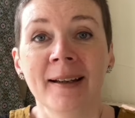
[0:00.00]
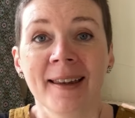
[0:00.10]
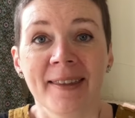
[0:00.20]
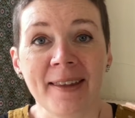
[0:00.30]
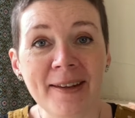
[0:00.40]

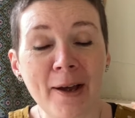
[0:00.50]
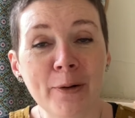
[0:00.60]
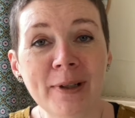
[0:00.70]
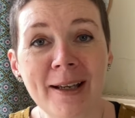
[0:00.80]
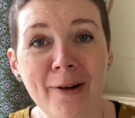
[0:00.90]
Then the
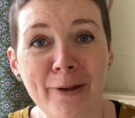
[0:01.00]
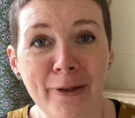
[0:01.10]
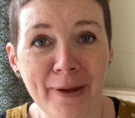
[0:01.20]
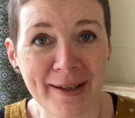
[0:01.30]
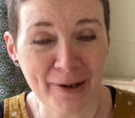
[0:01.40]
only other
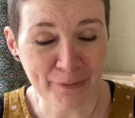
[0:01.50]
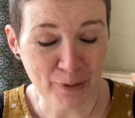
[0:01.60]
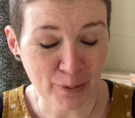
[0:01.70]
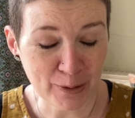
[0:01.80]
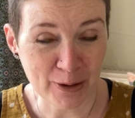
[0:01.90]
thing I've
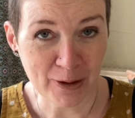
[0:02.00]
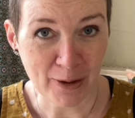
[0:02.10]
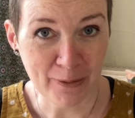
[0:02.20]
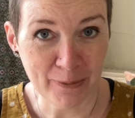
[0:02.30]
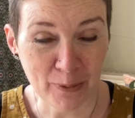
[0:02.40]
got to show
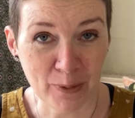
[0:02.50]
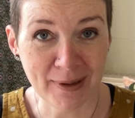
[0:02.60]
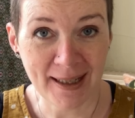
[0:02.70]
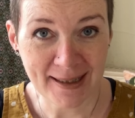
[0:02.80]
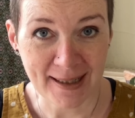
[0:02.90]
for
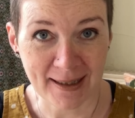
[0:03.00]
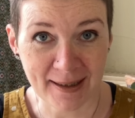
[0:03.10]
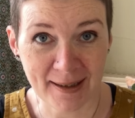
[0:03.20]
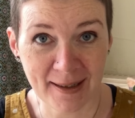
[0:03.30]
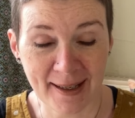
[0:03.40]

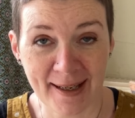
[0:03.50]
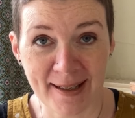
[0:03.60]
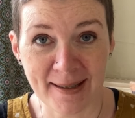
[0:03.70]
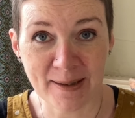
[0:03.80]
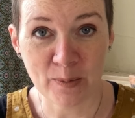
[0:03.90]
knitting
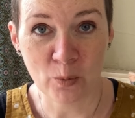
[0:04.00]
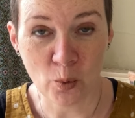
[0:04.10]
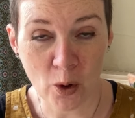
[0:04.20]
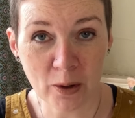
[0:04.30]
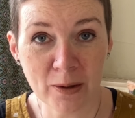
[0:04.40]
is
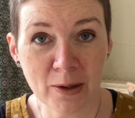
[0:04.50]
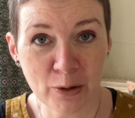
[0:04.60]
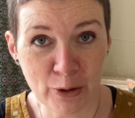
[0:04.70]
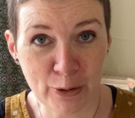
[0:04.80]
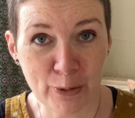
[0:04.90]
one
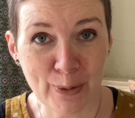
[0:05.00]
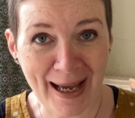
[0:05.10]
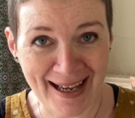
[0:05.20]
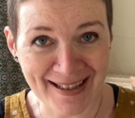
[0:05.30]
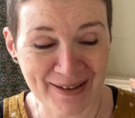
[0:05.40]
new
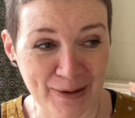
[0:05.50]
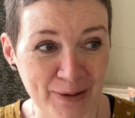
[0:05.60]
cast on.